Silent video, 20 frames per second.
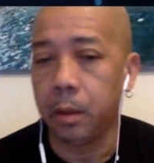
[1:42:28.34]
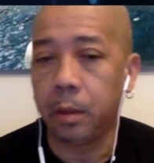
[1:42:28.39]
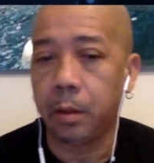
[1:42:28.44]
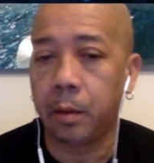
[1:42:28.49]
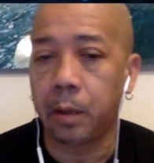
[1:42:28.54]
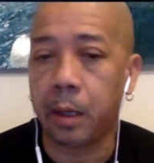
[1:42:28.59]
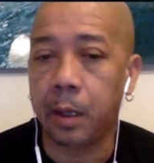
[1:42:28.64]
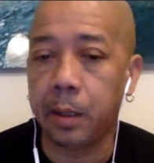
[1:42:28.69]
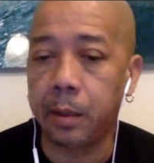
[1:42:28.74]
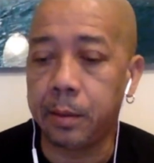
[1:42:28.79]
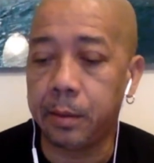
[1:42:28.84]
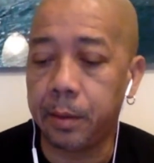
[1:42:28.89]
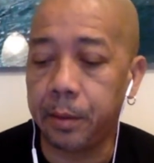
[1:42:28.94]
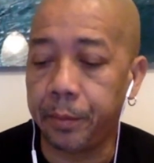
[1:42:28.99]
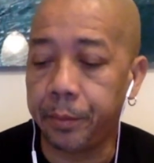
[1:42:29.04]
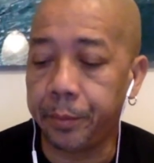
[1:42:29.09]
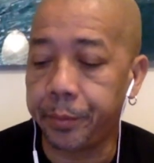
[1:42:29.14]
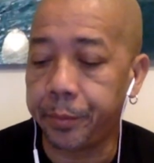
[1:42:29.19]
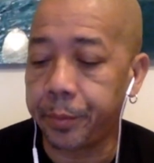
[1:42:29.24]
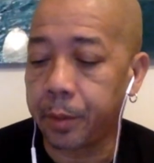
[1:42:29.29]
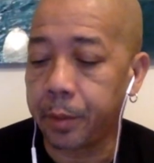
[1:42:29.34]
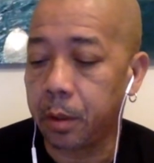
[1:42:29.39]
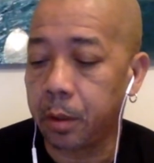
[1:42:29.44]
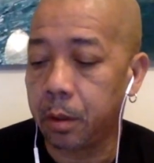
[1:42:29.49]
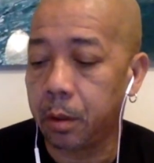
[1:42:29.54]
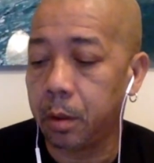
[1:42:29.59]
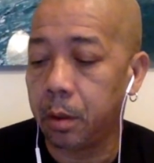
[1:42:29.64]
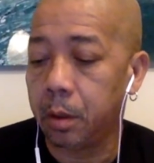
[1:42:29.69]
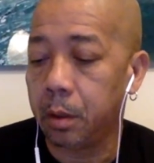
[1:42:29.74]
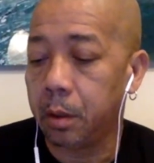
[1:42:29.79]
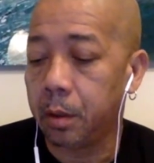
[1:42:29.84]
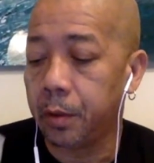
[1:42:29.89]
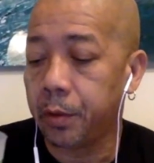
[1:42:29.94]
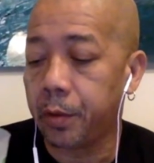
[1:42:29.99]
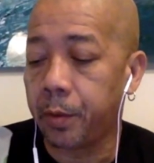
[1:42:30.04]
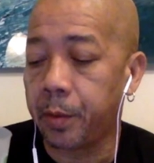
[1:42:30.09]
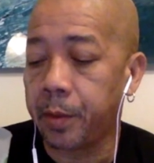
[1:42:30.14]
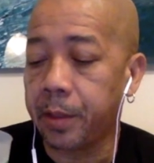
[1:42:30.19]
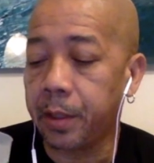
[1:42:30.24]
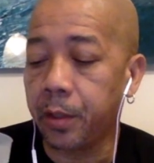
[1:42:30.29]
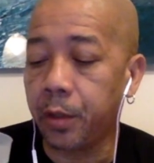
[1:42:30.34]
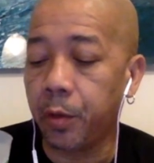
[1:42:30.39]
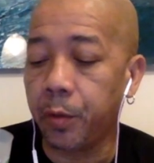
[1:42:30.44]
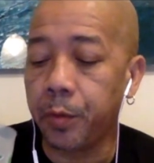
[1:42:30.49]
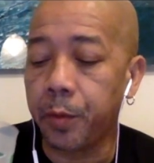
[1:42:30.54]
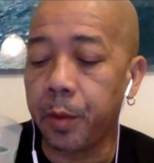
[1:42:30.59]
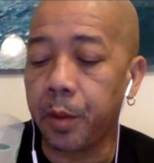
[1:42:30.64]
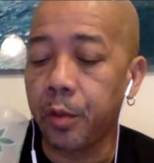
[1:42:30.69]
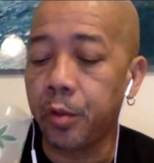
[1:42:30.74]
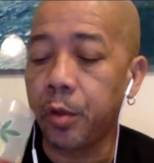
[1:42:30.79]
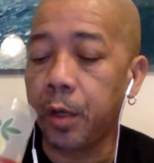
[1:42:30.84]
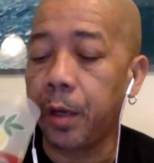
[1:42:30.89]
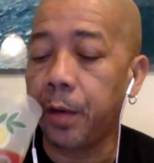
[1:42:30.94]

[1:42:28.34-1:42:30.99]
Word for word: Right? So I said, Dups, we could try the